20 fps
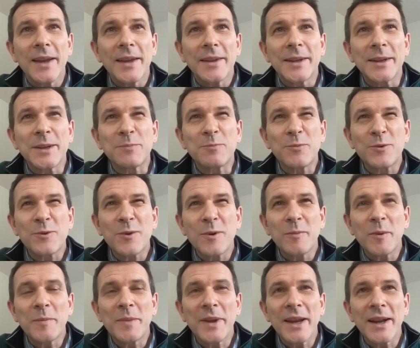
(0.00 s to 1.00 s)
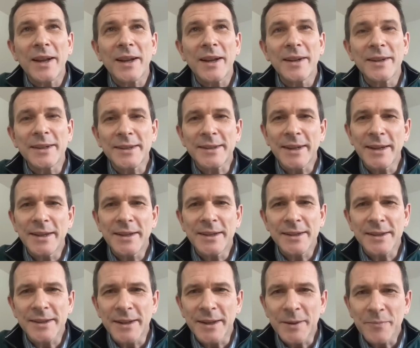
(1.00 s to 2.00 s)
There's probably a kind of
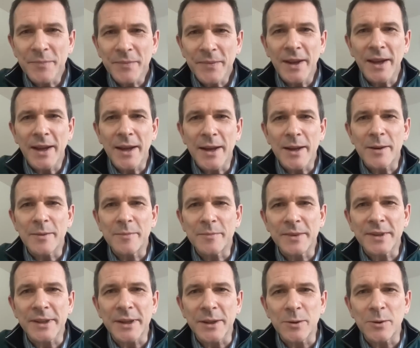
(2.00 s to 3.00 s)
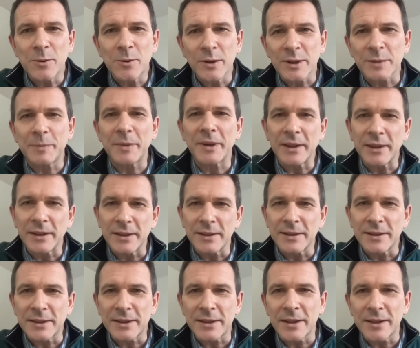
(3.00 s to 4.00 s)
status thing. So
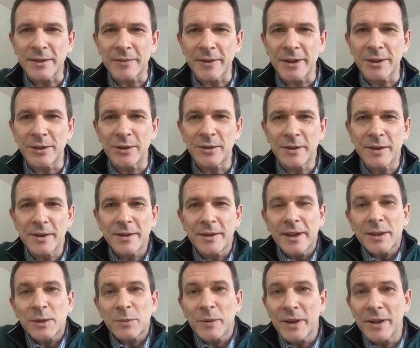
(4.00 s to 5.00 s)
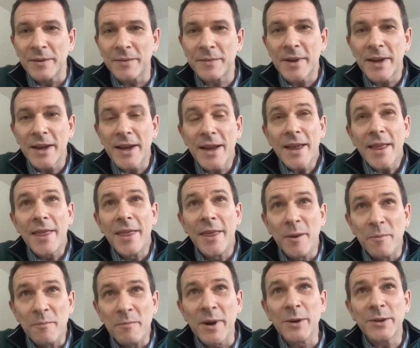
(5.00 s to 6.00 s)
hospitals are that's where
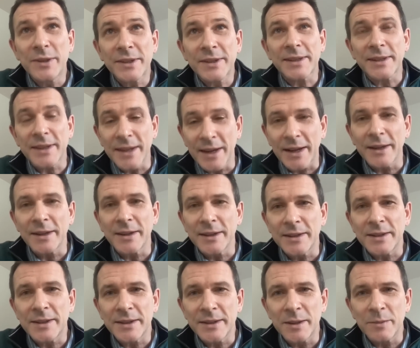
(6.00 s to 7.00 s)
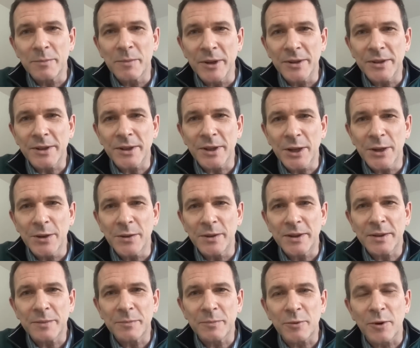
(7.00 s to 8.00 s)
the most sick and the most
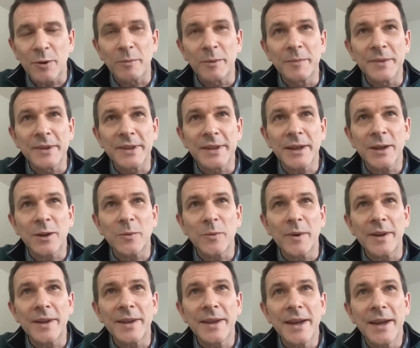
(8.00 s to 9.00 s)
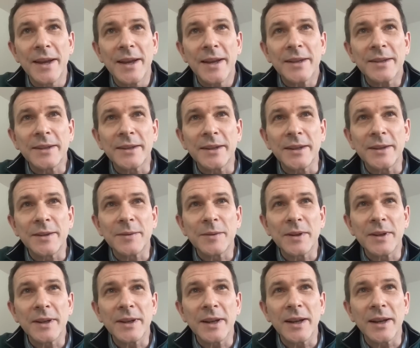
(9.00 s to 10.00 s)
acute problems are dealt with. So there's
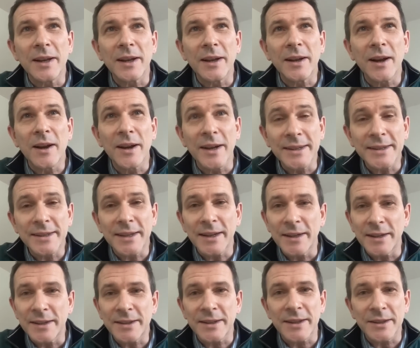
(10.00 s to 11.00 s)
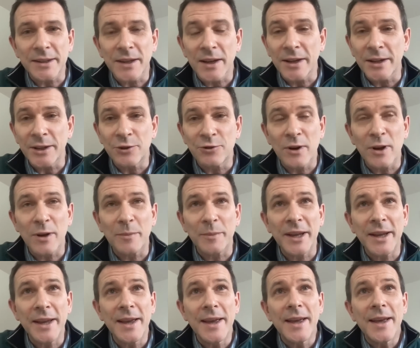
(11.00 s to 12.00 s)
high stakes, there's high
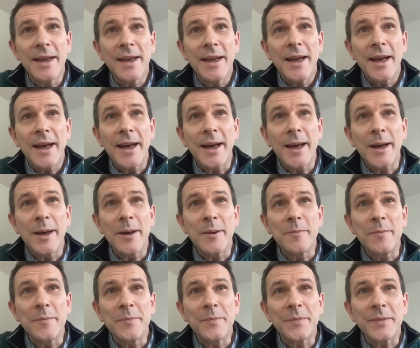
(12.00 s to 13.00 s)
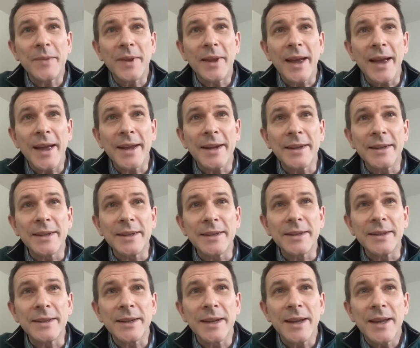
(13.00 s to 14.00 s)
drama.
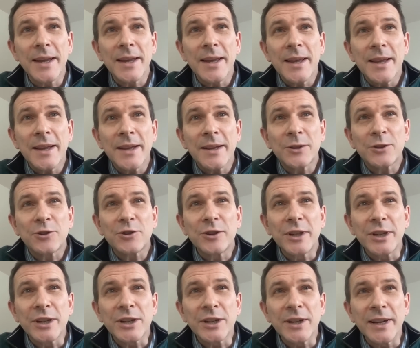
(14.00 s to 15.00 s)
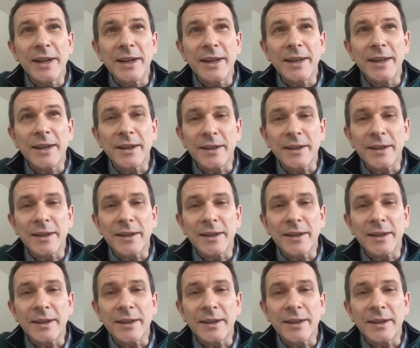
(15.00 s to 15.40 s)
And traditionally